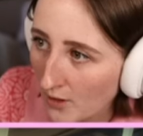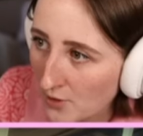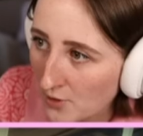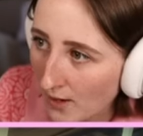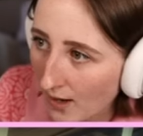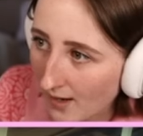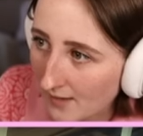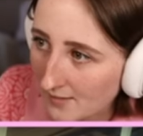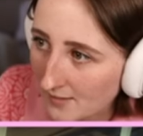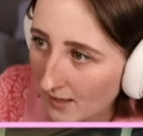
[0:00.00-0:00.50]

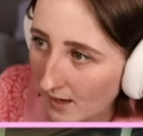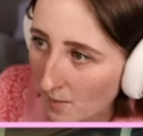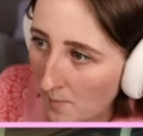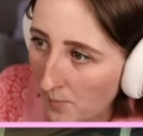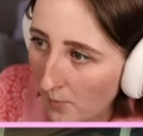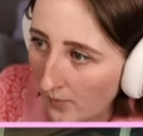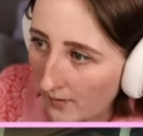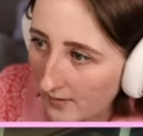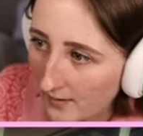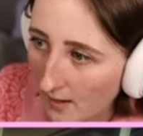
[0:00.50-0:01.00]
guys. I'm
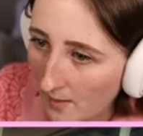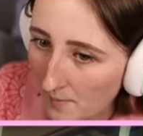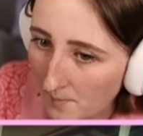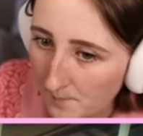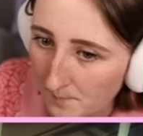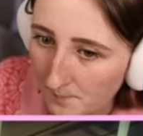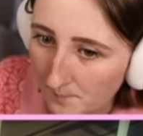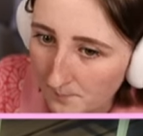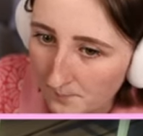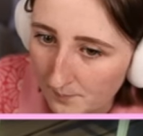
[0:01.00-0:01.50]
pulling it
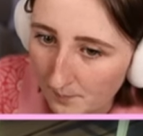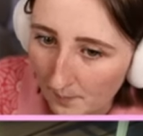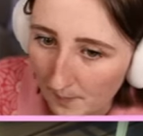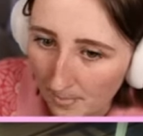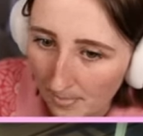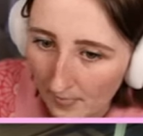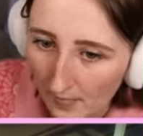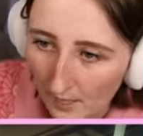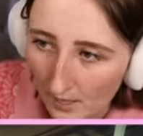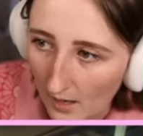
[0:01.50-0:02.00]
up.
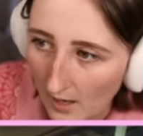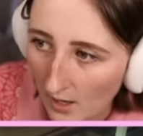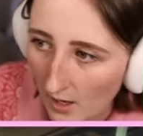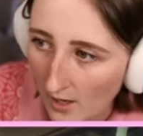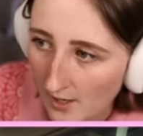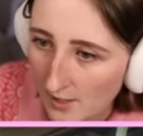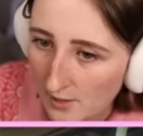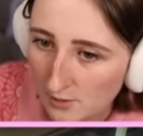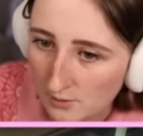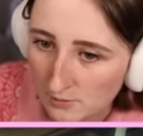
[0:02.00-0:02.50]
I got
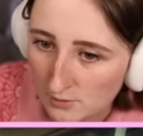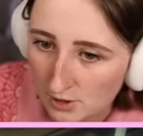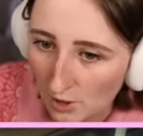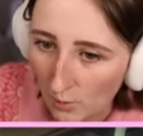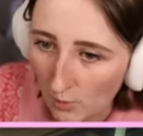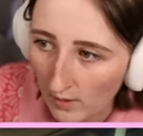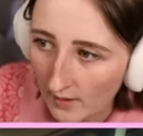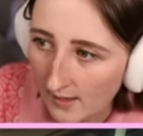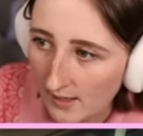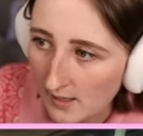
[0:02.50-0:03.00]
you. Don't
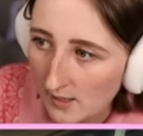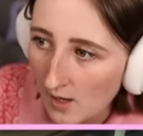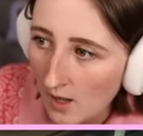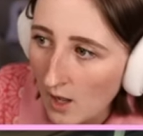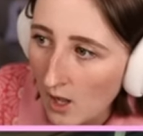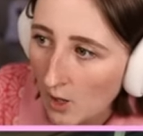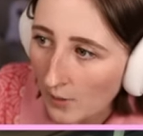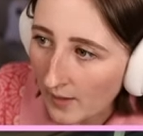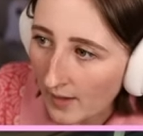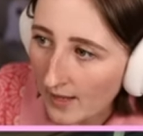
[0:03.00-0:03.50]
worry.
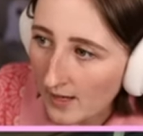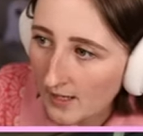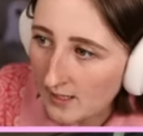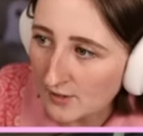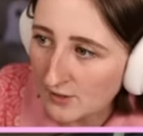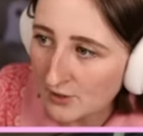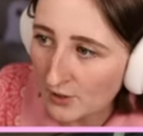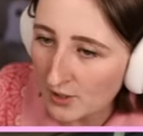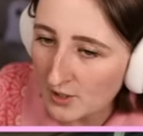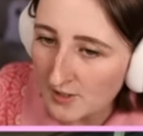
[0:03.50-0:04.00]
Okay,
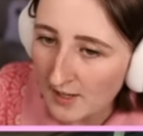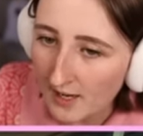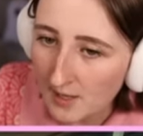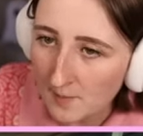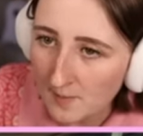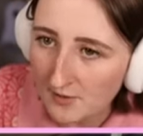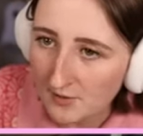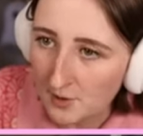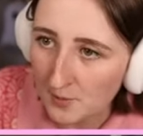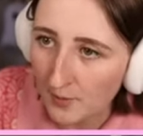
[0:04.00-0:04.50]
Concerned Ape
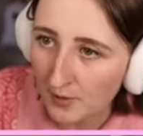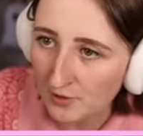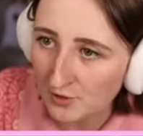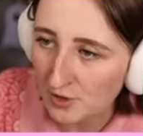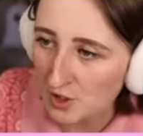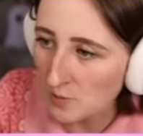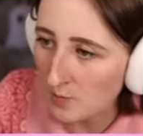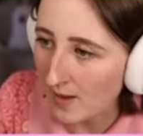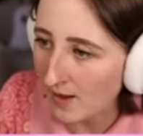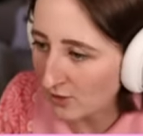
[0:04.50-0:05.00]
is the person who
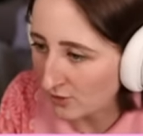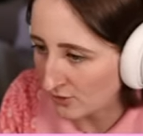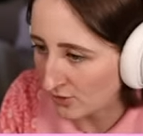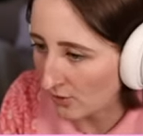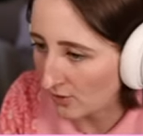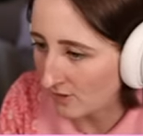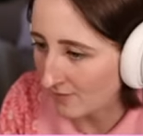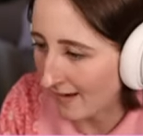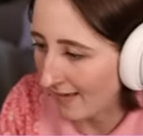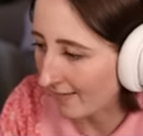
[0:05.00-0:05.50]
makes
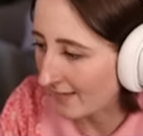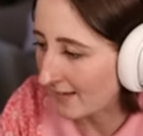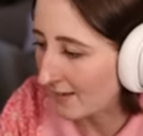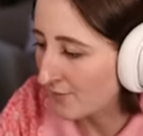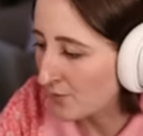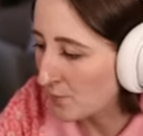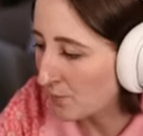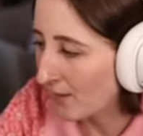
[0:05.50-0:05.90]
Stardew Valley. If you play